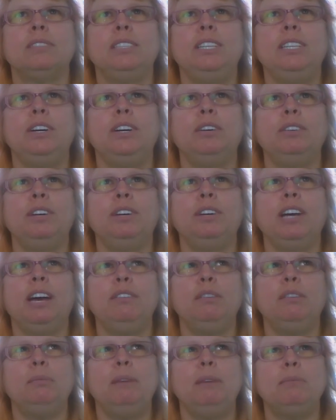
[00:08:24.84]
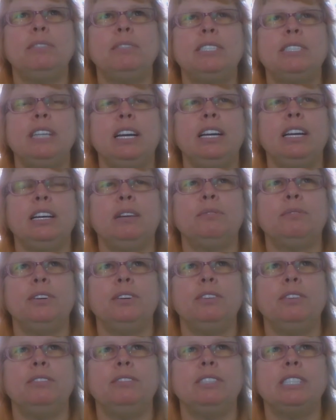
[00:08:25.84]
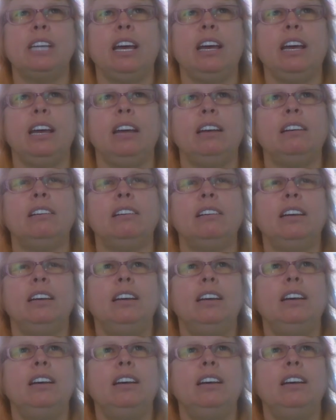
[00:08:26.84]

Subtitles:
you have your people standing up for you saying,